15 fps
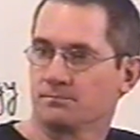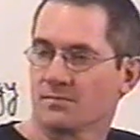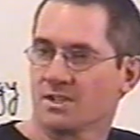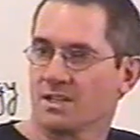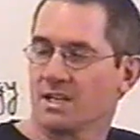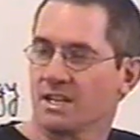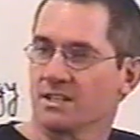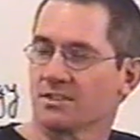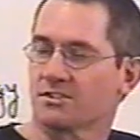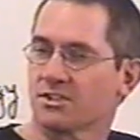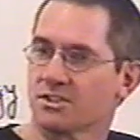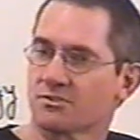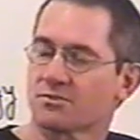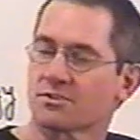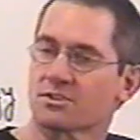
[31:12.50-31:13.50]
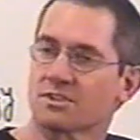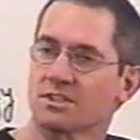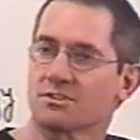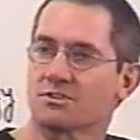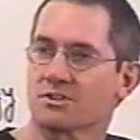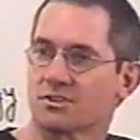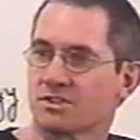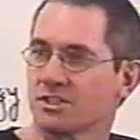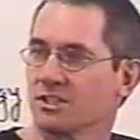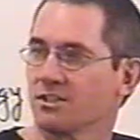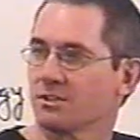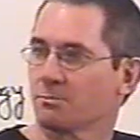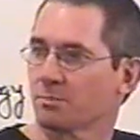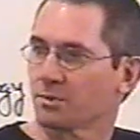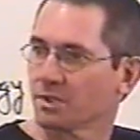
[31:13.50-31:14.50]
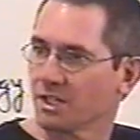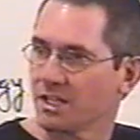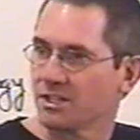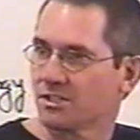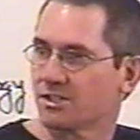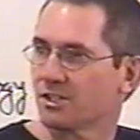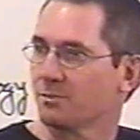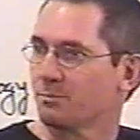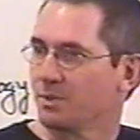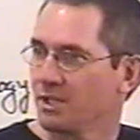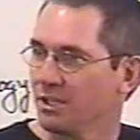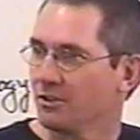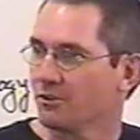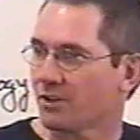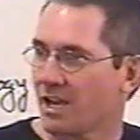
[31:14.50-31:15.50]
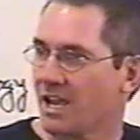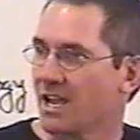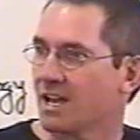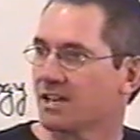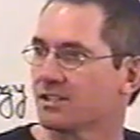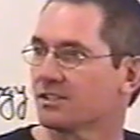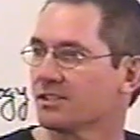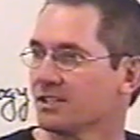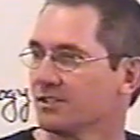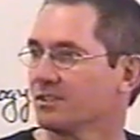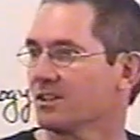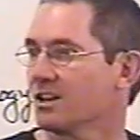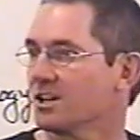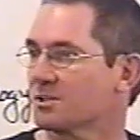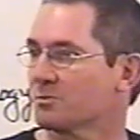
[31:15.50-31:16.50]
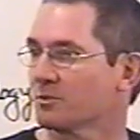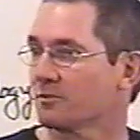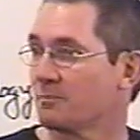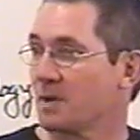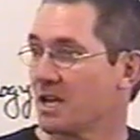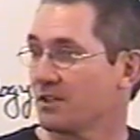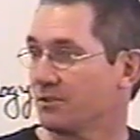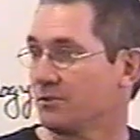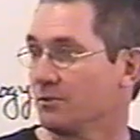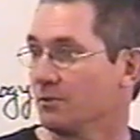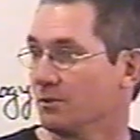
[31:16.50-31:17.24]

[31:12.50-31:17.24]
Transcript: And it's interesting to see the place that Peter has in the Gospel of Matthew.